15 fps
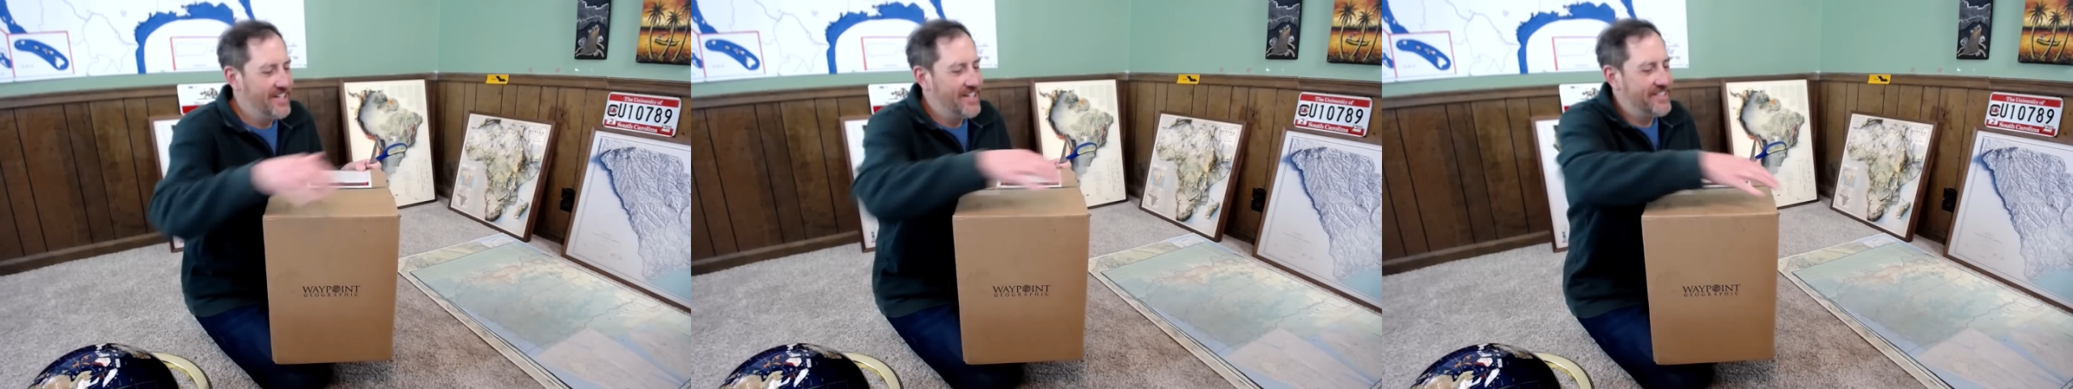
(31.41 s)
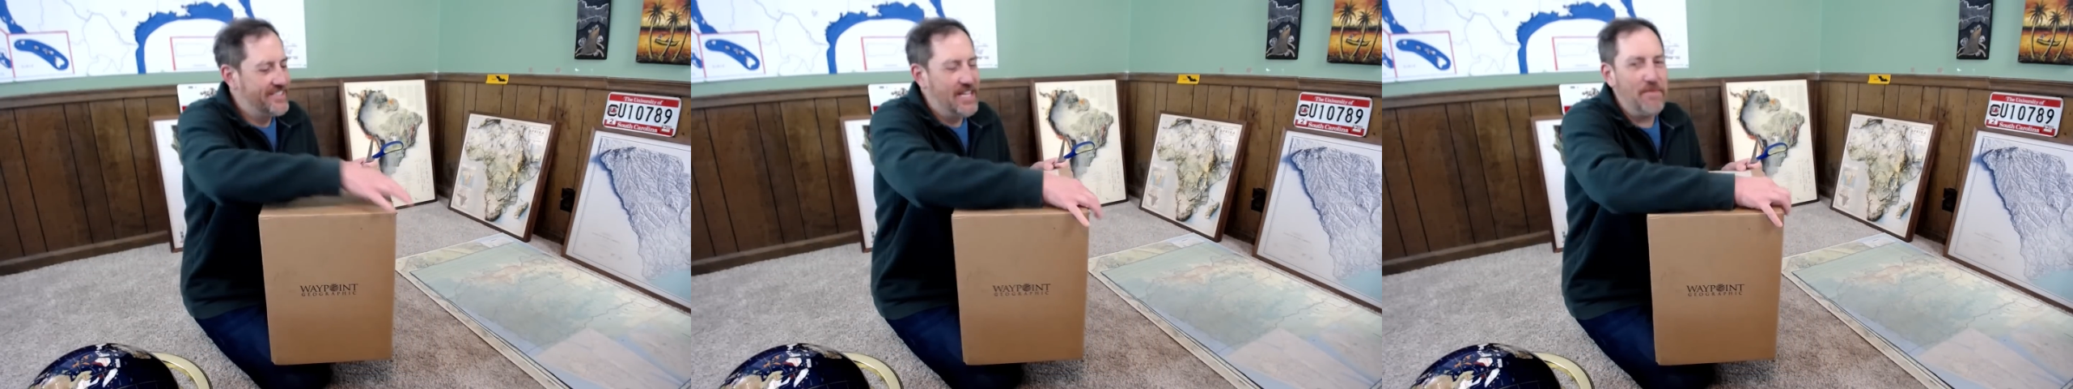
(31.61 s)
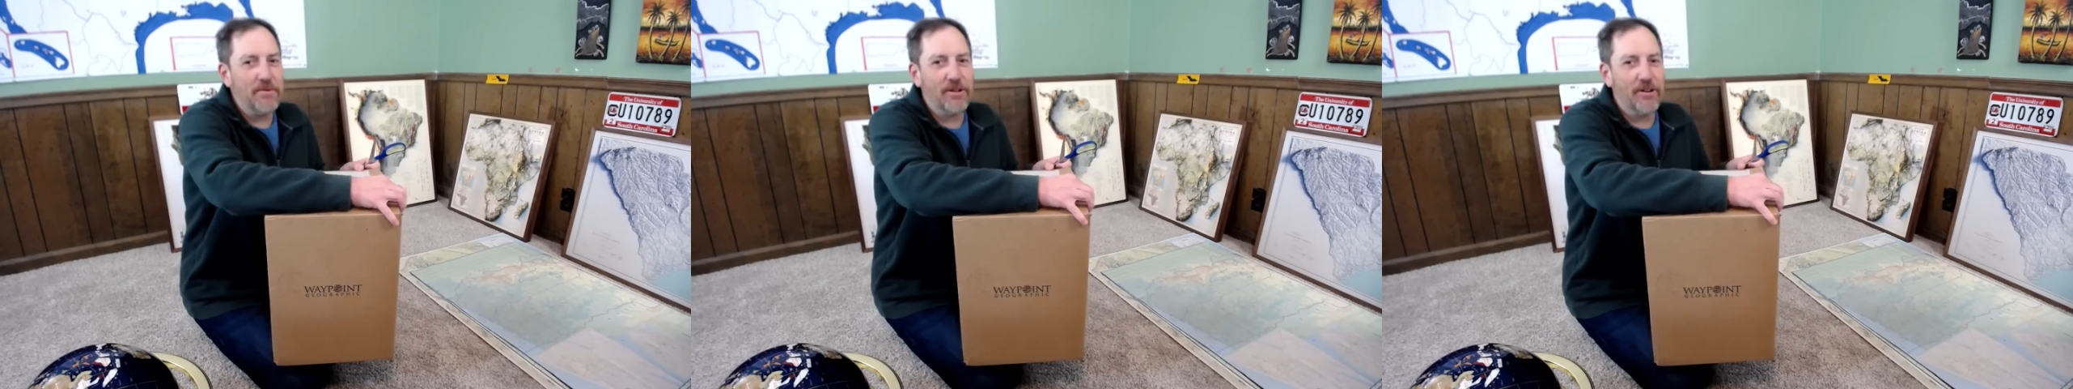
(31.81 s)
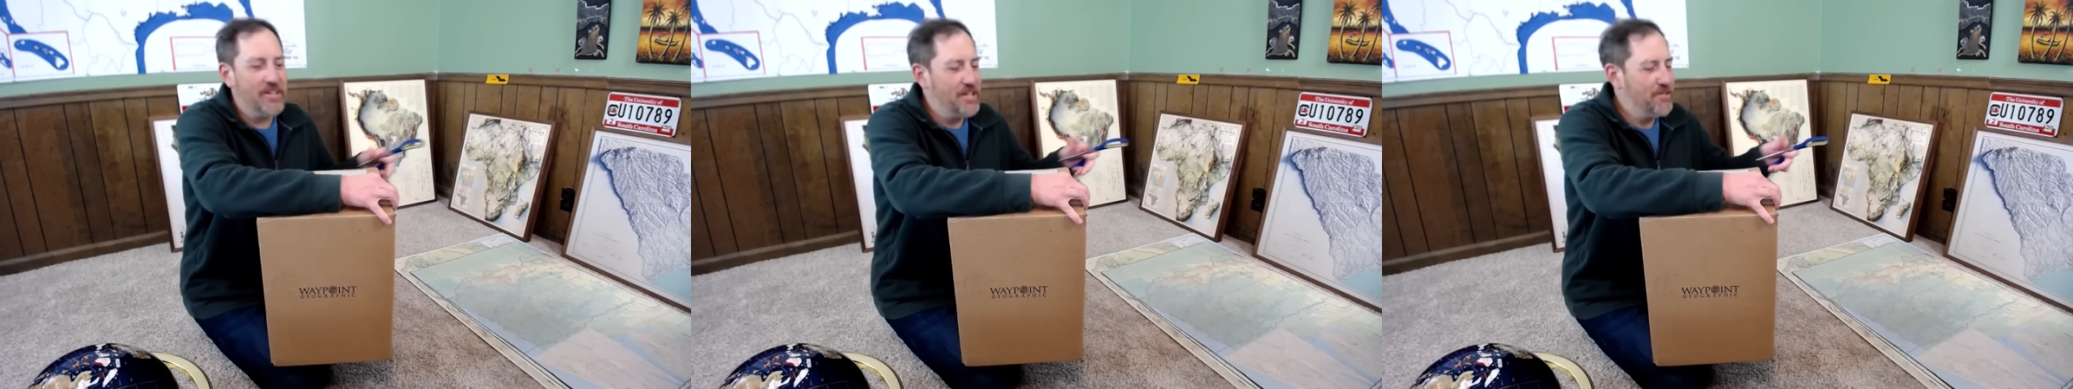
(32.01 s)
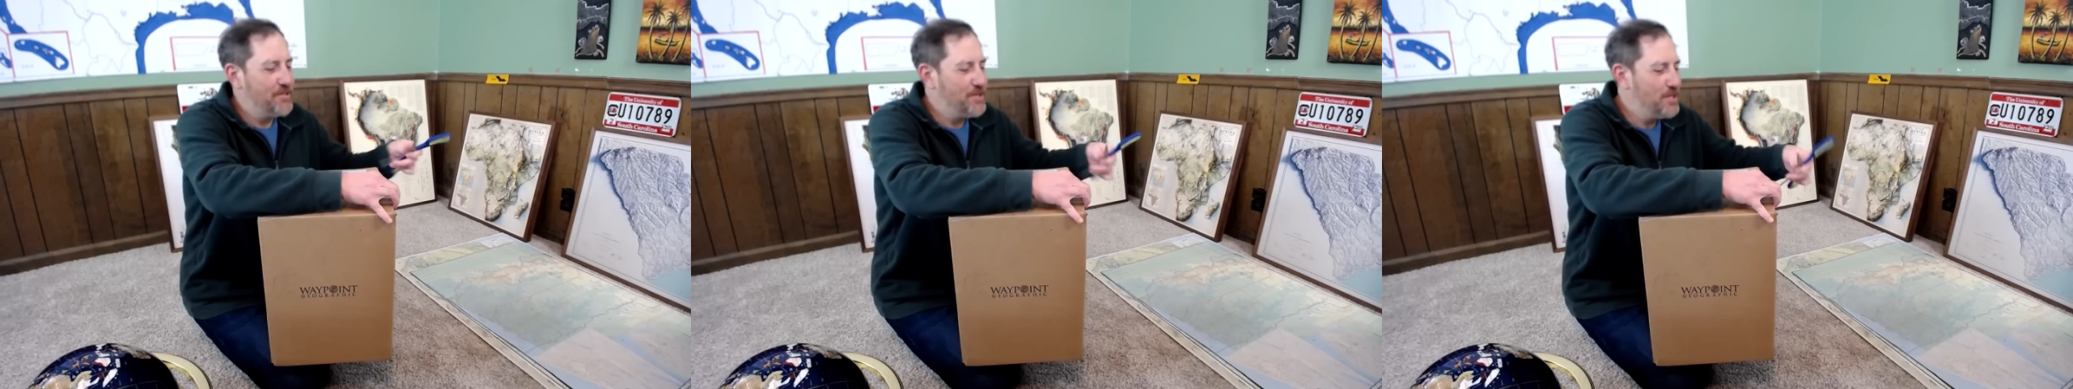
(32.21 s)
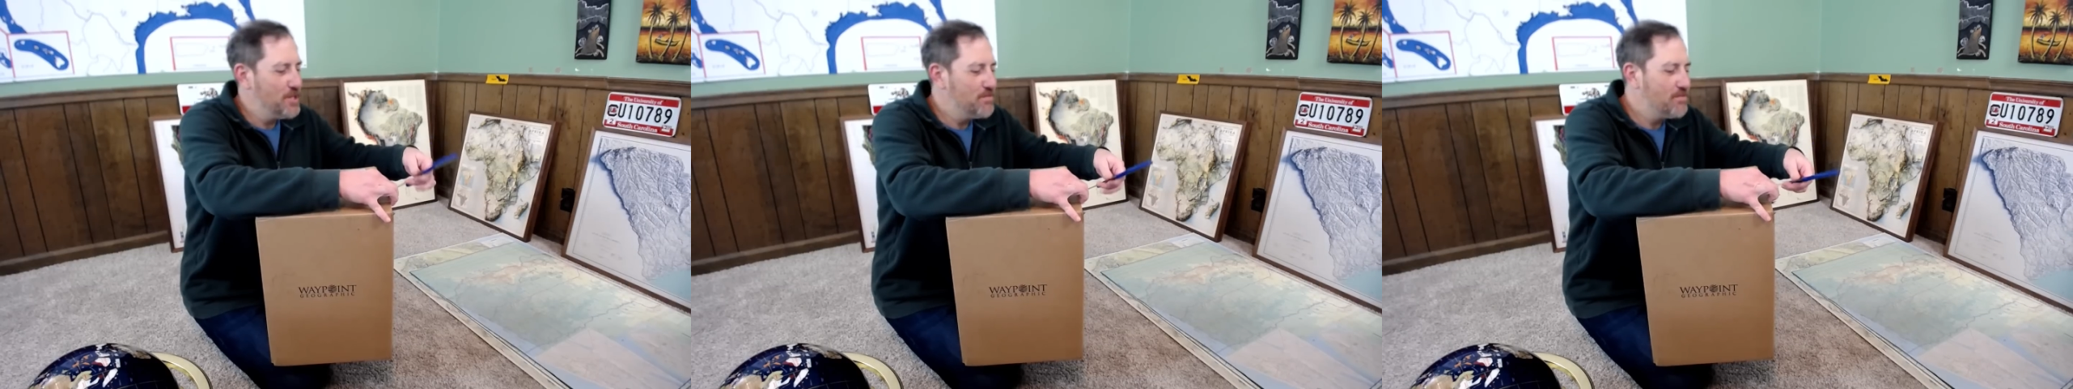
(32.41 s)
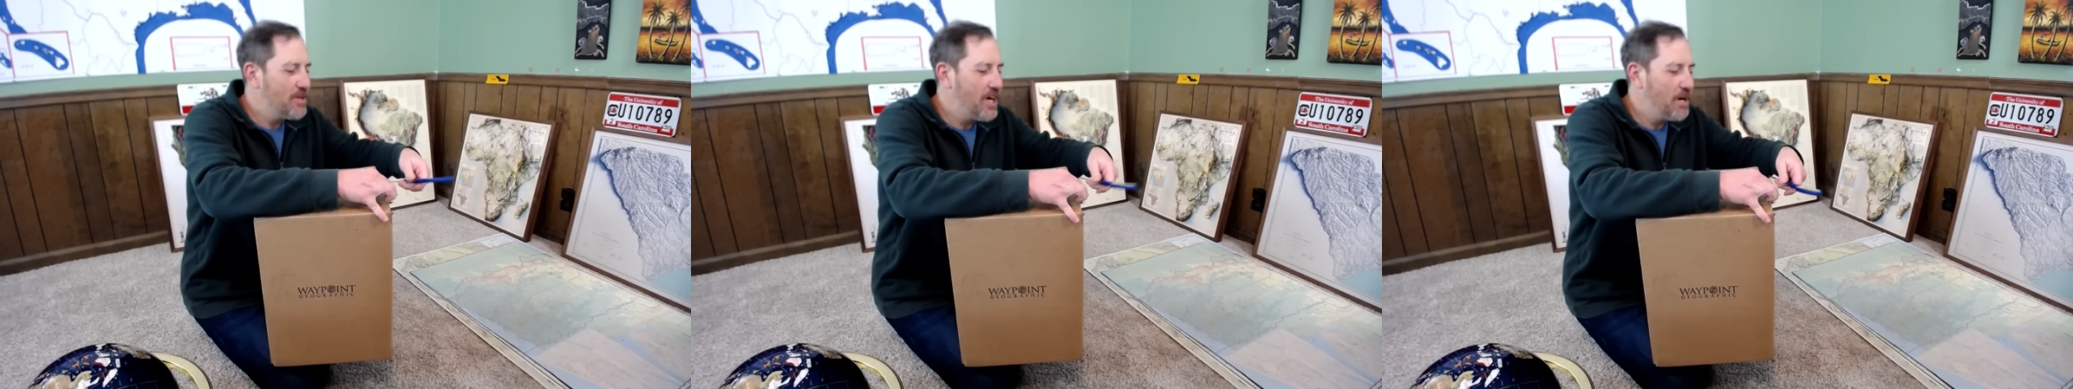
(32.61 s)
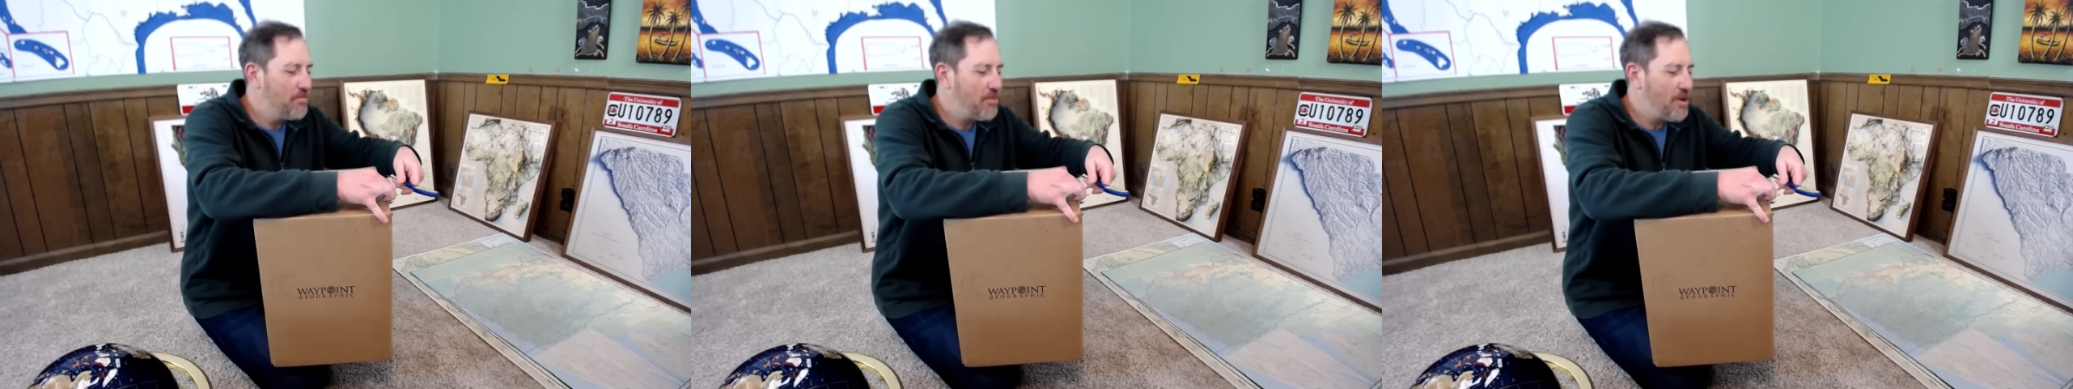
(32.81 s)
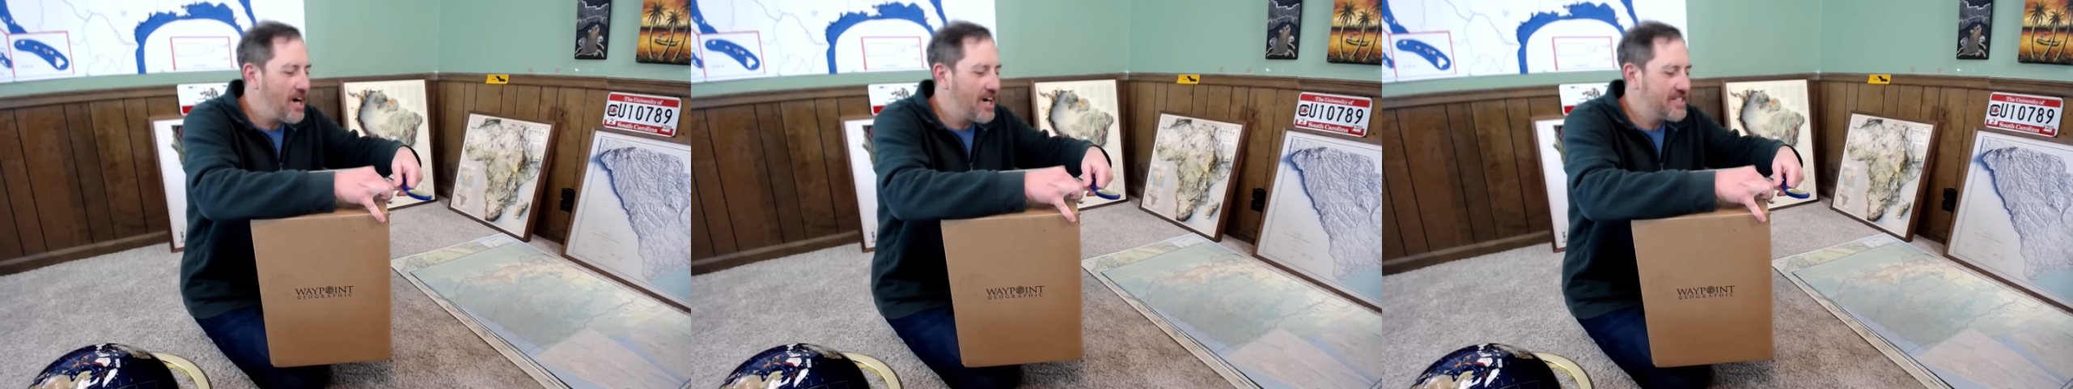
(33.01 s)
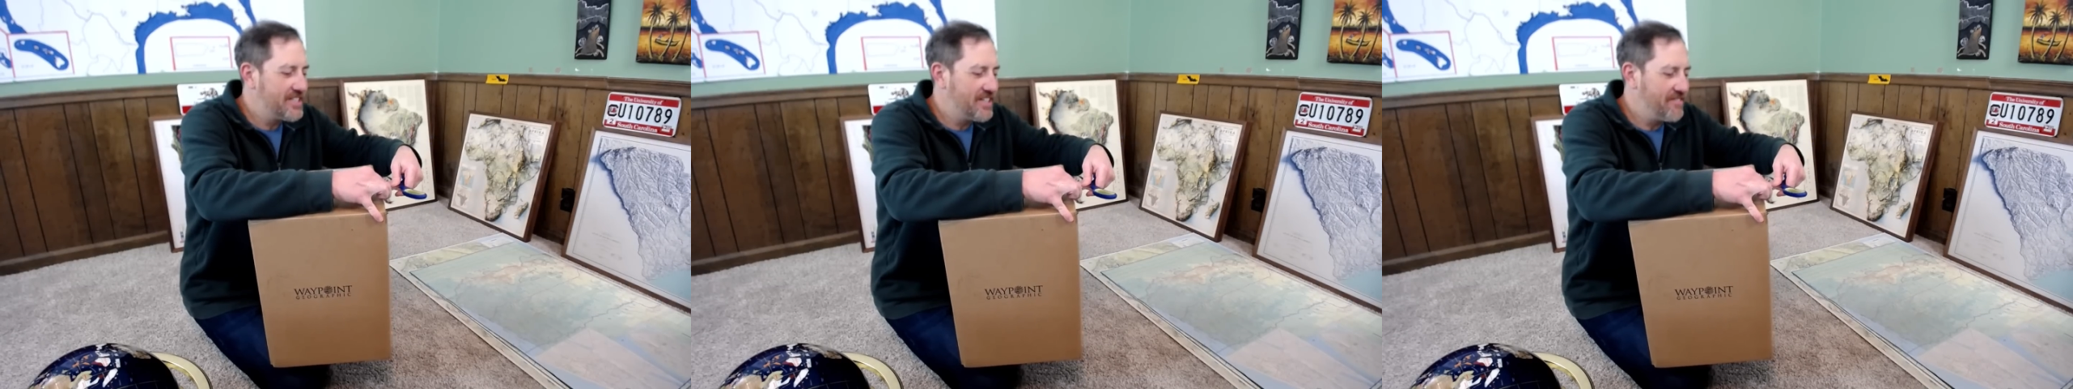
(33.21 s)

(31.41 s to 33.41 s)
typical YouTube unboxing